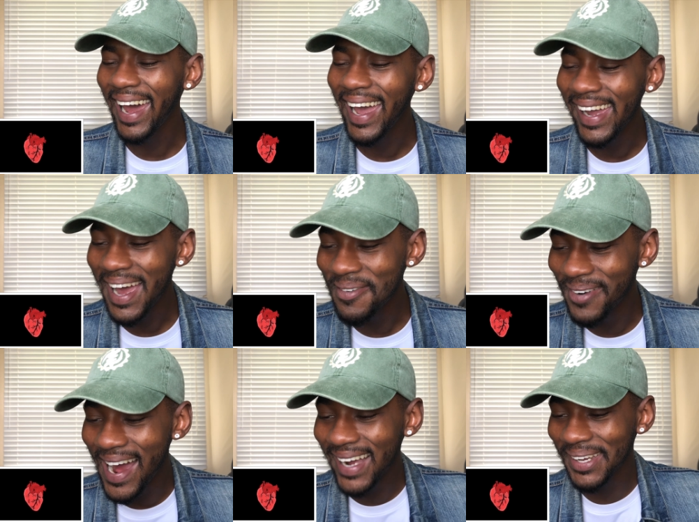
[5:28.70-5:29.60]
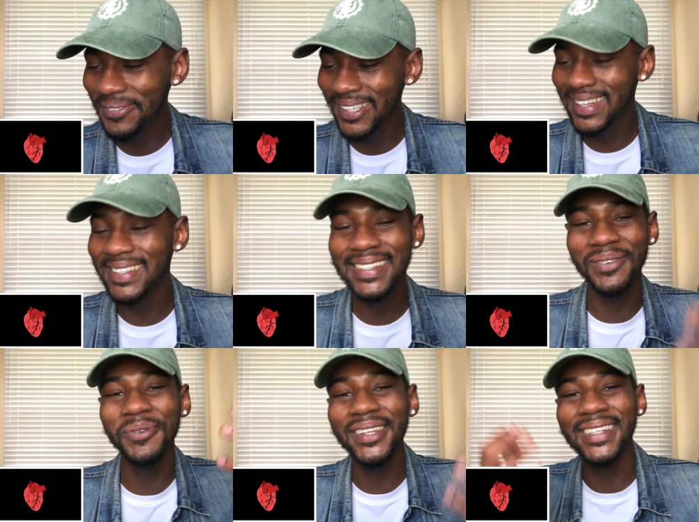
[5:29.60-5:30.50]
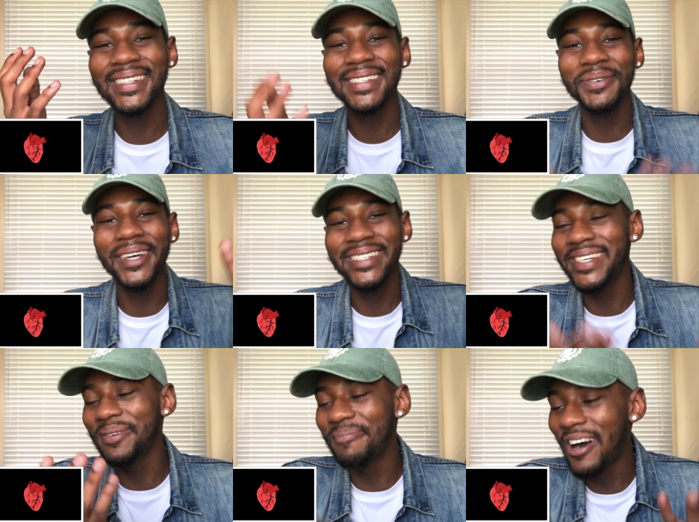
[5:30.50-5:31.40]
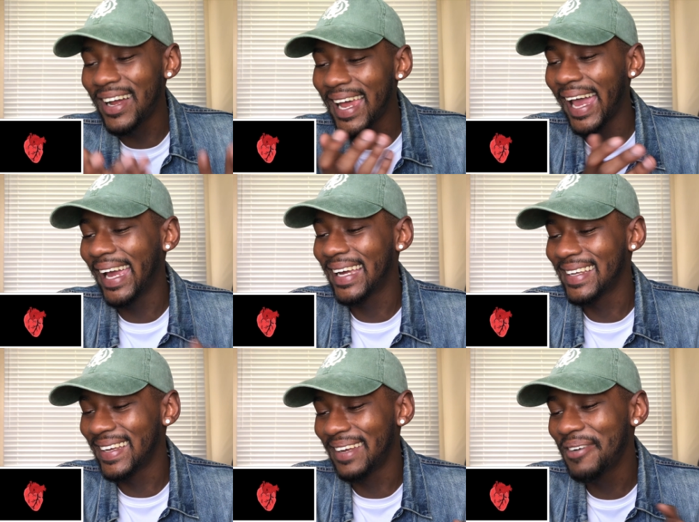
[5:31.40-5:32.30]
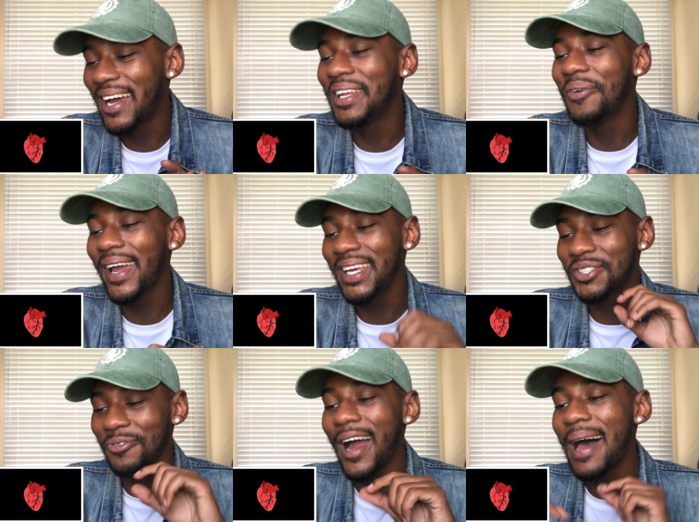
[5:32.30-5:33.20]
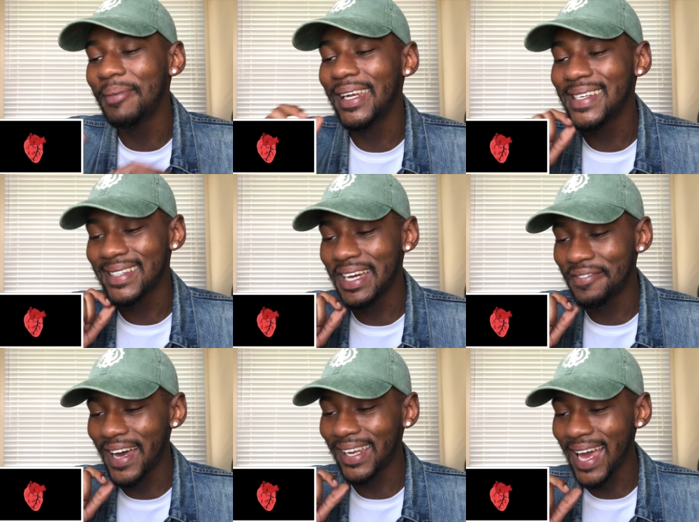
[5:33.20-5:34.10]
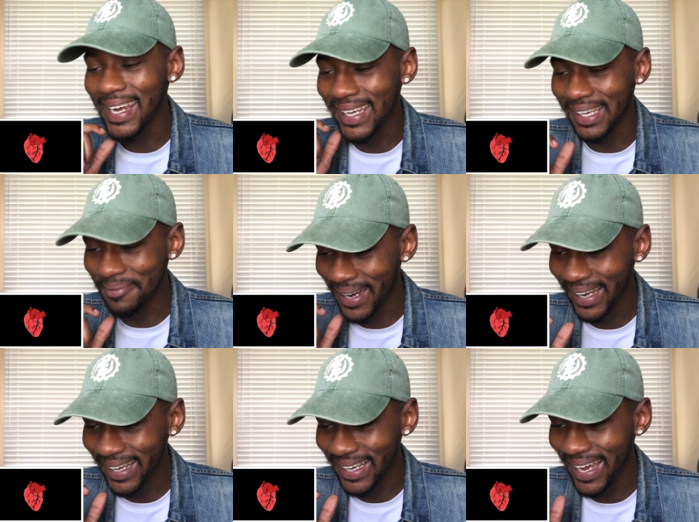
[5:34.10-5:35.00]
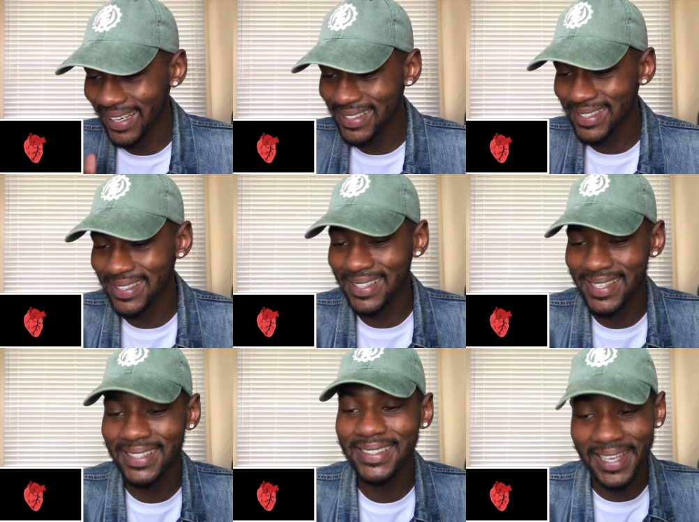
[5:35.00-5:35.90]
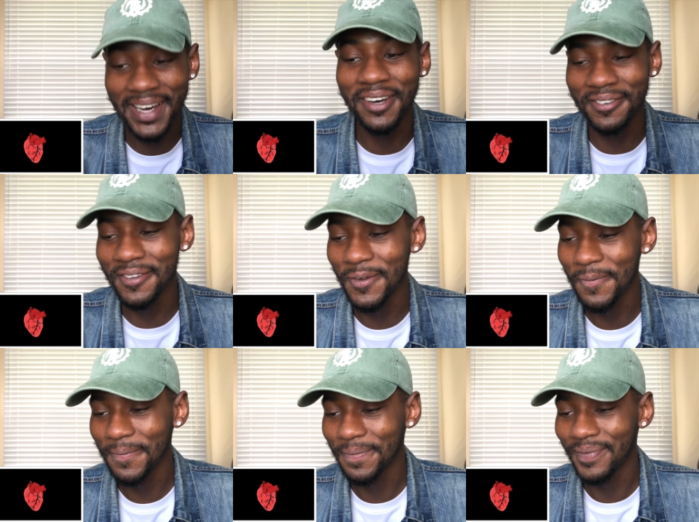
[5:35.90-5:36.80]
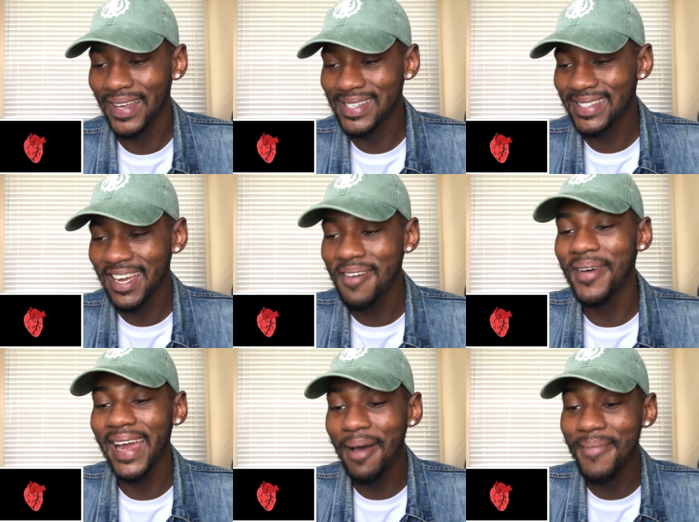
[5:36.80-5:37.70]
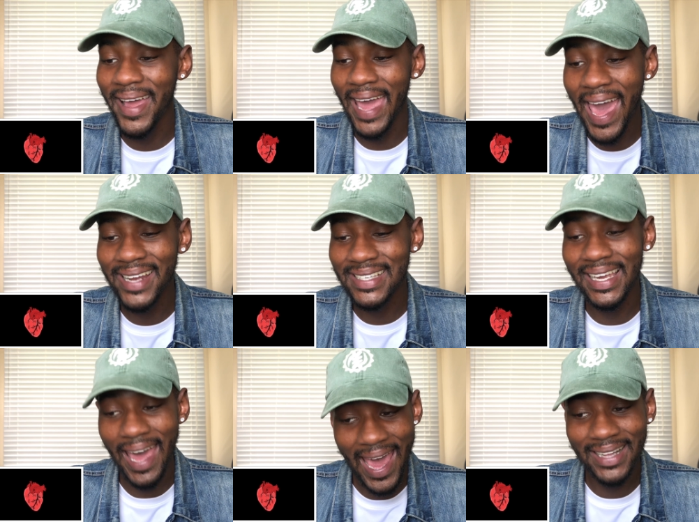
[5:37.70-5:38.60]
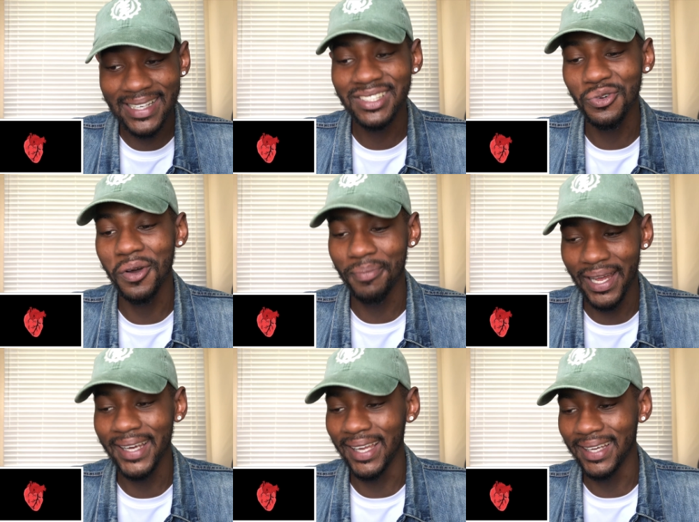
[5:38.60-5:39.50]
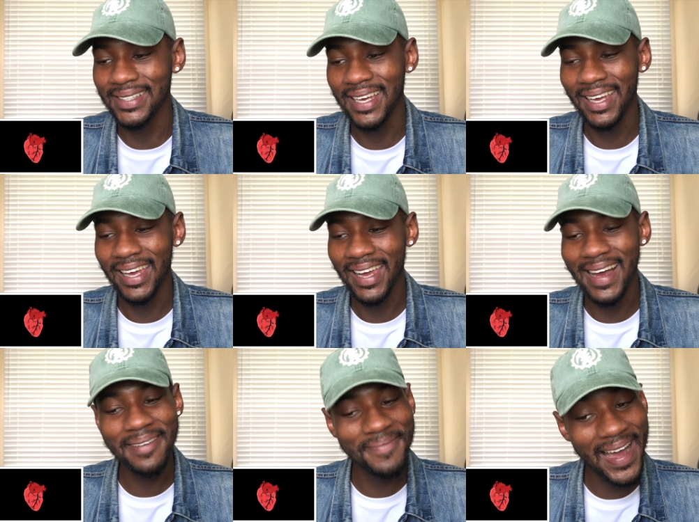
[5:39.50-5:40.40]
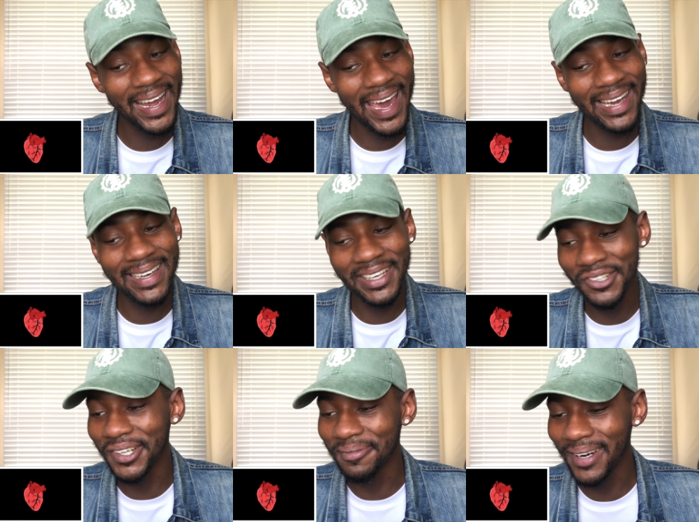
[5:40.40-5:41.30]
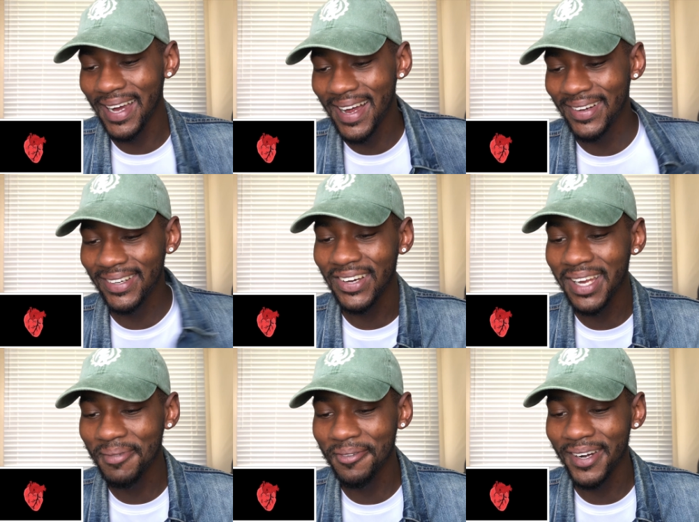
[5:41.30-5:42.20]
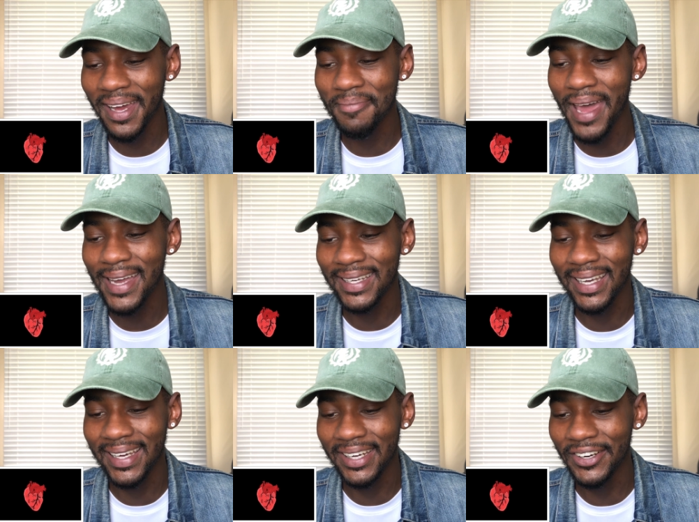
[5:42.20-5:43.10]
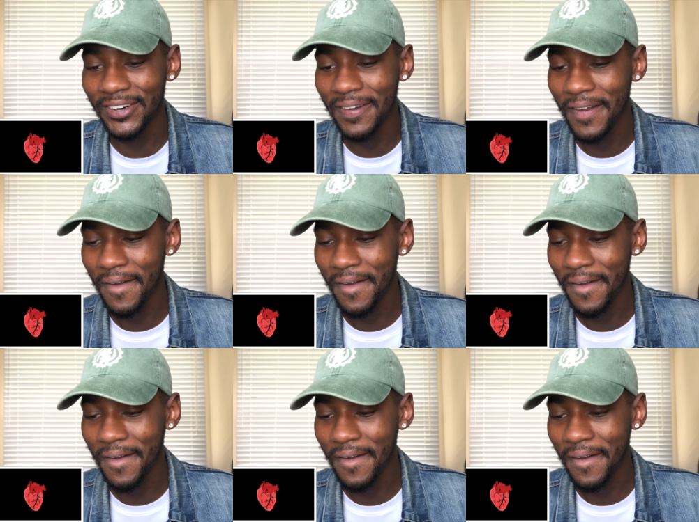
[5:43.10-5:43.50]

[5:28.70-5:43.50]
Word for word: Hey, I'm rocking with the with the switch and the ball. Like, bro, the way he's rhyming this stuff, I like it. My nigga, like this is this is tough. This is tough, man. I might actually add this to a playlist. I might have to do it, bro. I don't know. Let me run that back again though.